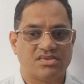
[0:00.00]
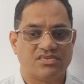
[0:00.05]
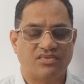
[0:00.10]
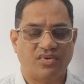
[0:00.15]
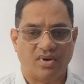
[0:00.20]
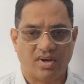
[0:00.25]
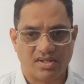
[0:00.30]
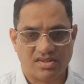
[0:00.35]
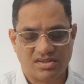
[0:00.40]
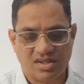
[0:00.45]

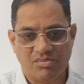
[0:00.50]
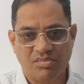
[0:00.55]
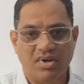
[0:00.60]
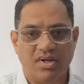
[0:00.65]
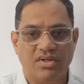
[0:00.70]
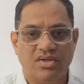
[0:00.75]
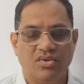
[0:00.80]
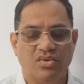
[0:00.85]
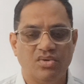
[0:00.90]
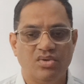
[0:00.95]
For example,
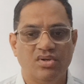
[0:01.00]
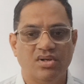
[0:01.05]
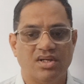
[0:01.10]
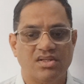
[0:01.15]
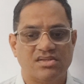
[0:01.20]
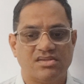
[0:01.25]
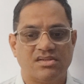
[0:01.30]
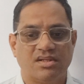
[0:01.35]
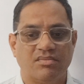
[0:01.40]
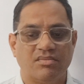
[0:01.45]
I told you
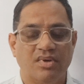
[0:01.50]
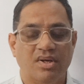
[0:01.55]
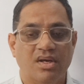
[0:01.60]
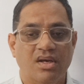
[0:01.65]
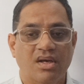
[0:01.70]
last time